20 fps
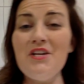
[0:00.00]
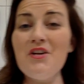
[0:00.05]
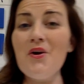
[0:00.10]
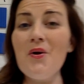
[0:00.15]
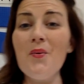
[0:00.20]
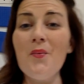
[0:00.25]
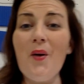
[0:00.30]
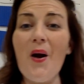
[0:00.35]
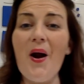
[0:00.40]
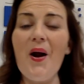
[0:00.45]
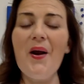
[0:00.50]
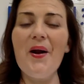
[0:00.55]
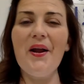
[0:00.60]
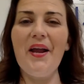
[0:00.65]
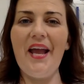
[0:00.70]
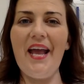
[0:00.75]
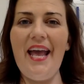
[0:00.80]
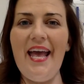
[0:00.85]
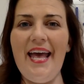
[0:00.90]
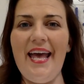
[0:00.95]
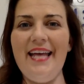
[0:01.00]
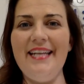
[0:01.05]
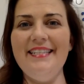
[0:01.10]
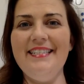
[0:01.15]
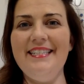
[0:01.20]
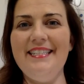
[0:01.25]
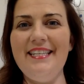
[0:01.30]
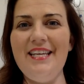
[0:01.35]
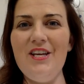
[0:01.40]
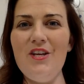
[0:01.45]
your work
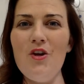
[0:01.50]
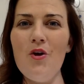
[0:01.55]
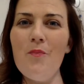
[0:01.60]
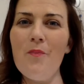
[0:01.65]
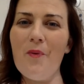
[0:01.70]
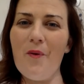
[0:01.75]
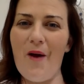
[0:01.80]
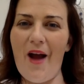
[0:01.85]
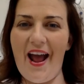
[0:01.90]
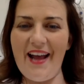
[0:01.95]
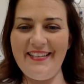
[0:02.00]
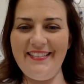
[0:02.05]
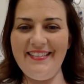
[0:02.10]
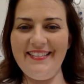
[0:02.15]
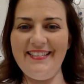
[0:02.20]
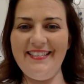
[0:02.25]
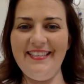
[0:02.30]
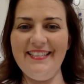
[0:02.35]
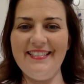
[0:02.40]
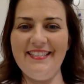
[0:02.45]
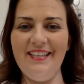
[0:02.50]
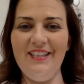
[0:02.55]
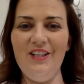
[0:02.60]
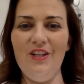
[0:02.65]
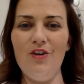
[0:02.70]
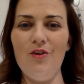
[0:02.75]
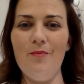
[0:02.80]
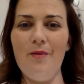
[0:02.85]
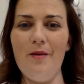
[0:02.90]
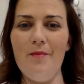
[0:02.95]
and see you practice this a
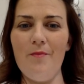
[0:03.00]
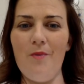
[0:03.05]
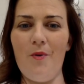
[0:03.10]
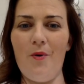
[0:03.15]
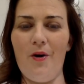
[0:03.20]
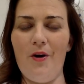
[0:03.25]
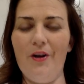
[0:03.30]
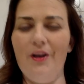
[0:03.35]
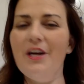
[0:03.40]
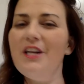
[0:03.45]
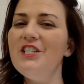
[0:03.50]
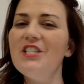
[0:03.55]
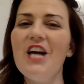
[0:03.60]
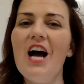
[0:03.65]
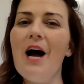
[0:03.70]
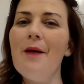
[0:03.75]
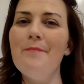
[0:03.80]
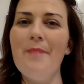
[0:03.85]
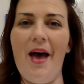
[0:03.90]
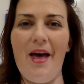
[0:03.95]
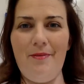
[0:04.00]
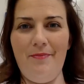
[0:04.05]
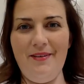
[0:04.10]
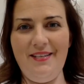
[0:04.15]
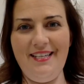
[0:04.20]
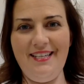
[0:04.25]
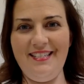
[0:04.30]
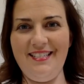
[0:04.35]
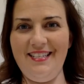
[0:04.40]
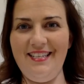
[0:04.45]
little bit more. Good job,
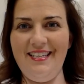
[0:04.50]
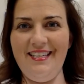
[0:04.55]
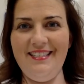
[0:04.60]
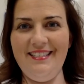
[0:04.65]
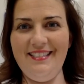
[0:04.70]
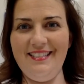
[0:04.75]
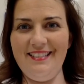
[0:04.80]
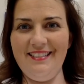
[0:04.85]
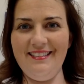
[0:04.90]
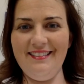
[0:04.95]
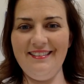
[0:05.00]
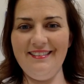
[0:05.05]
mathematicians.